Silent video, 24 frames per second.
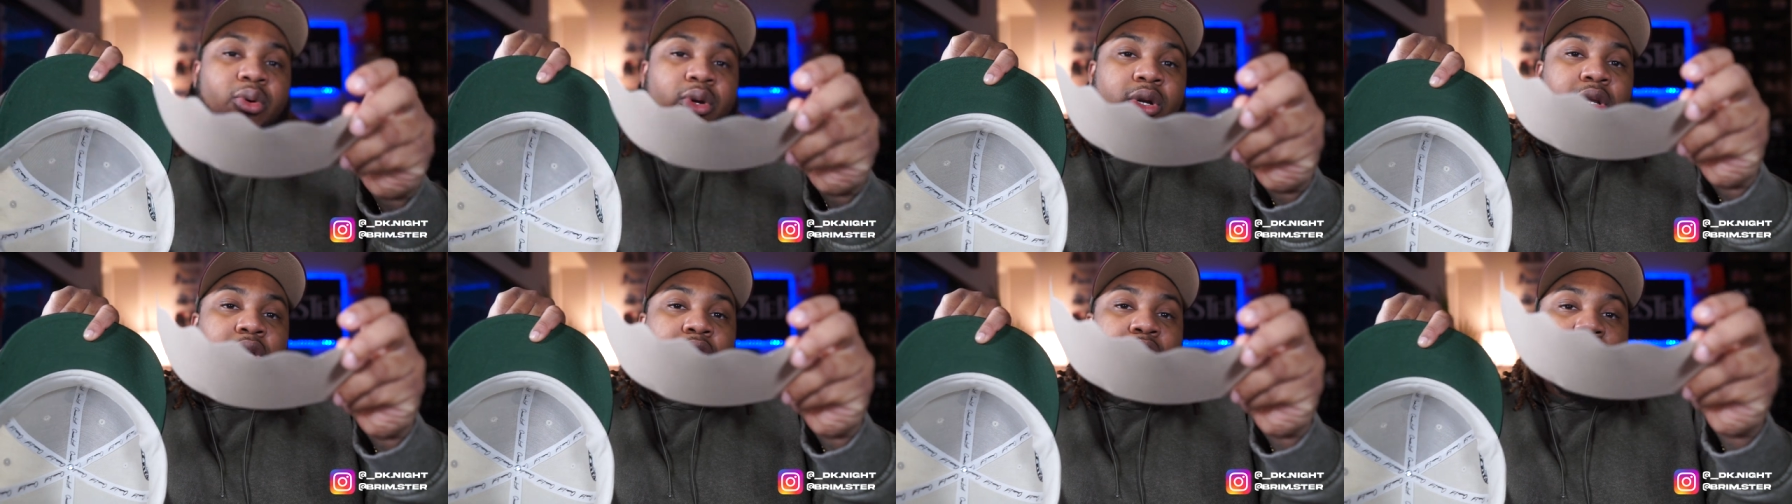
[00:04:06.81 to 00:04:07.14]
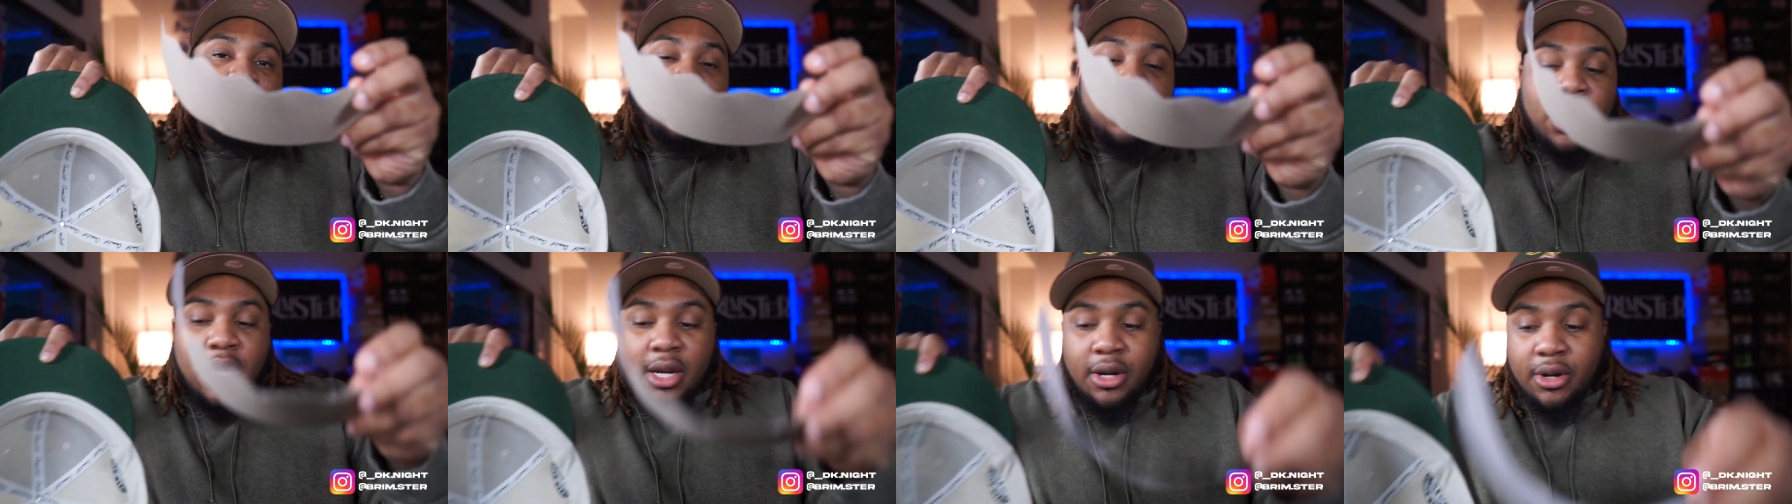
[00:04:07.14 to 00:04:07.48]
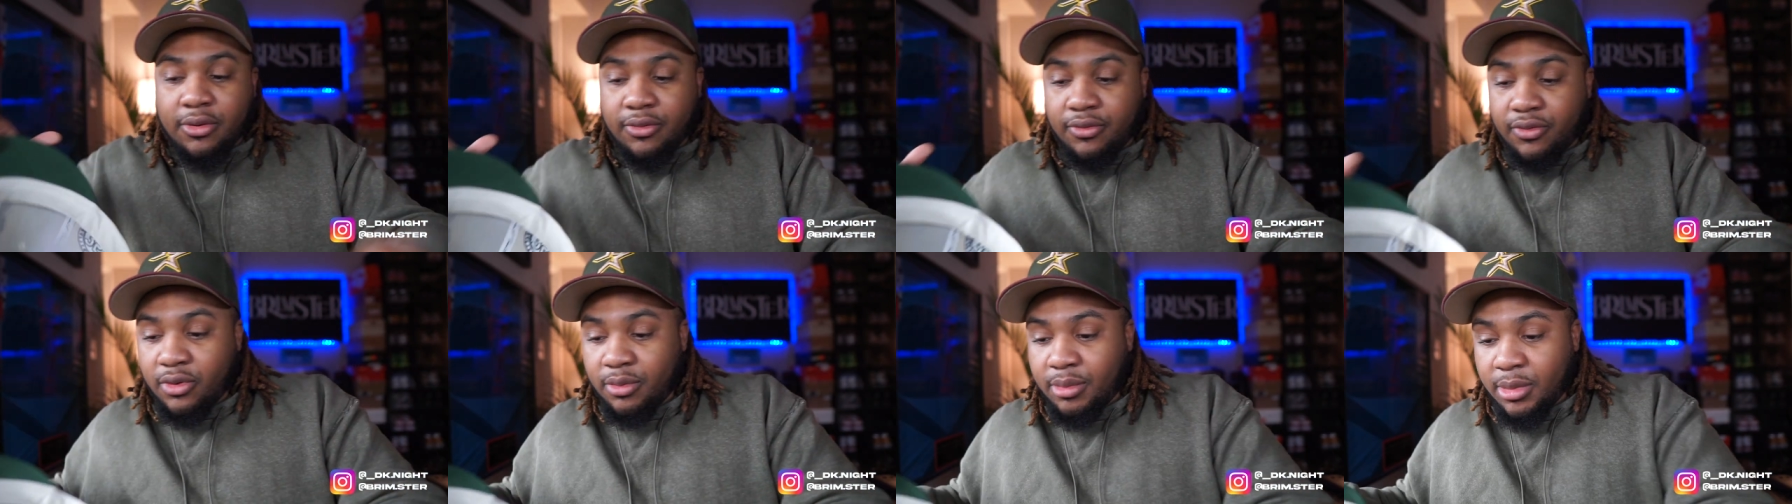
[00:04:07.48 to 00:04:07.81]
with a little
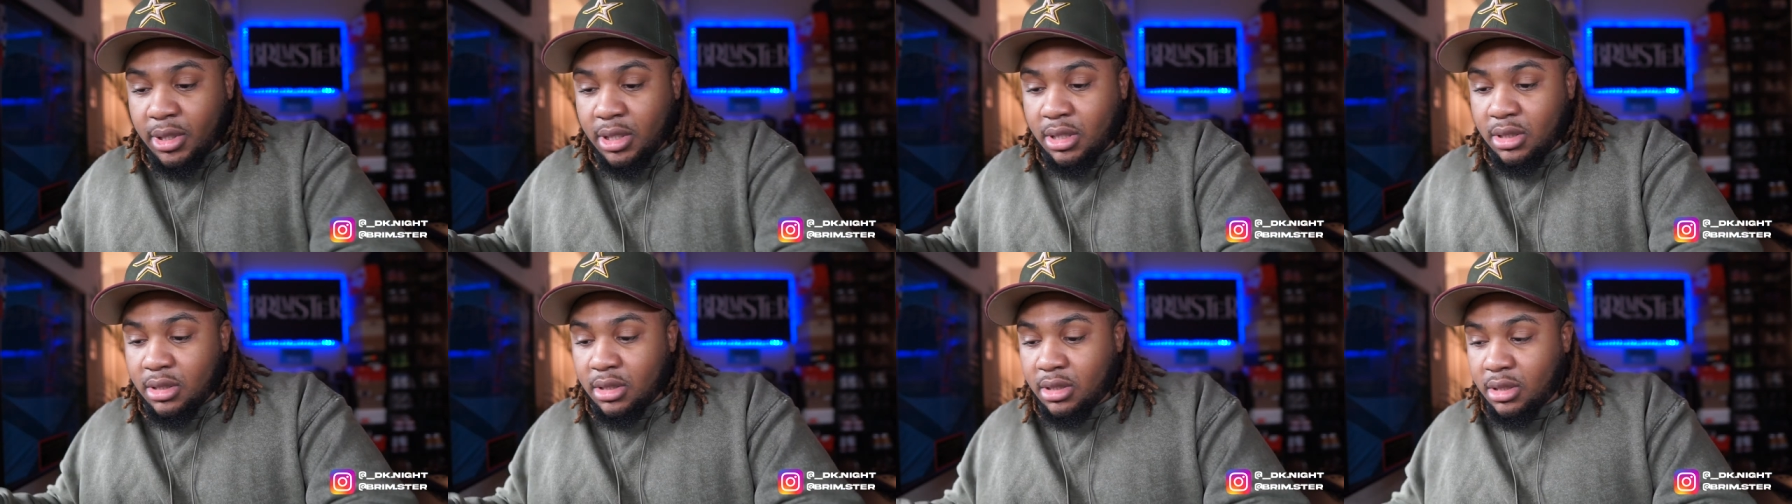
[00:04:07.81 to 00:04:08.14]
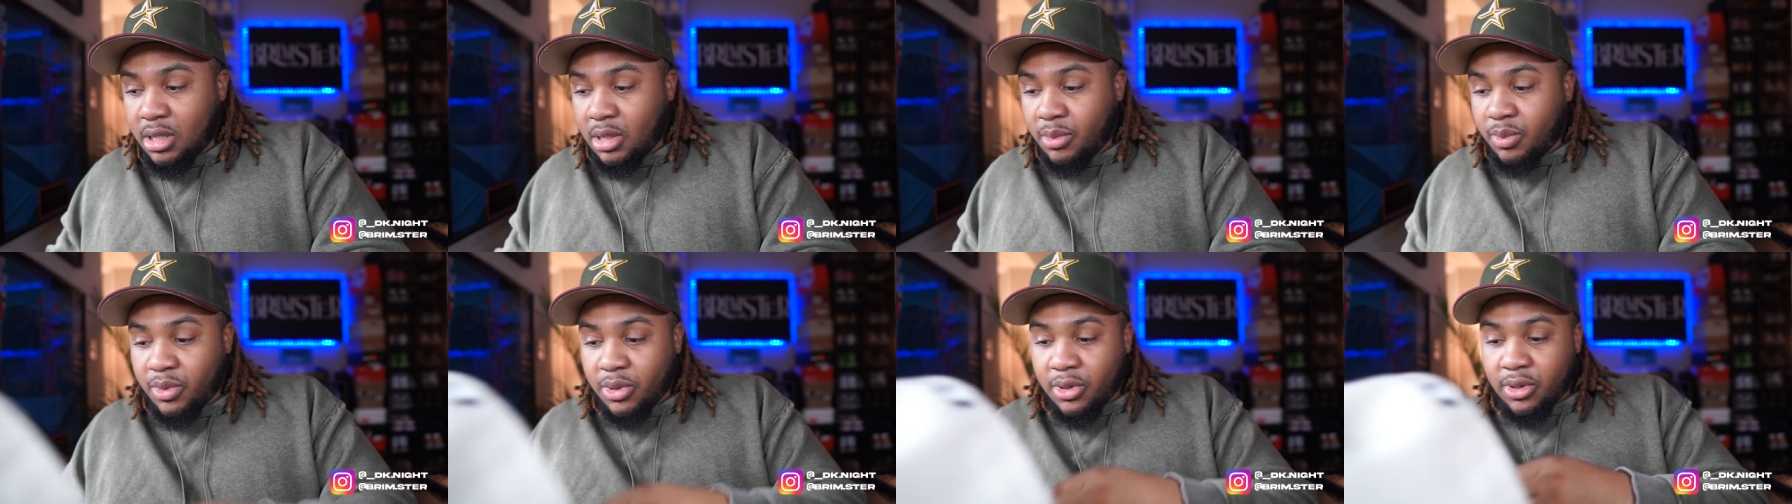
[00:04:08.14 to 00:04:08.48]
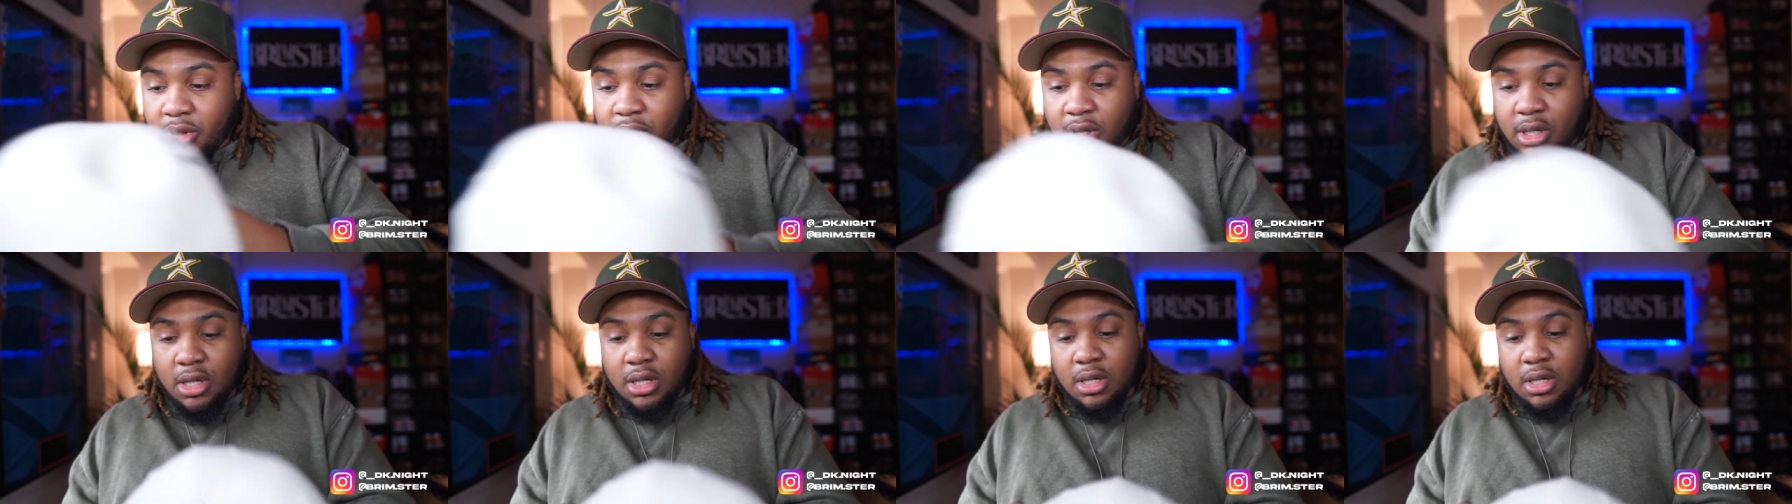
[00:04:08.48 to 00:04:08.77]
liner for me. Keep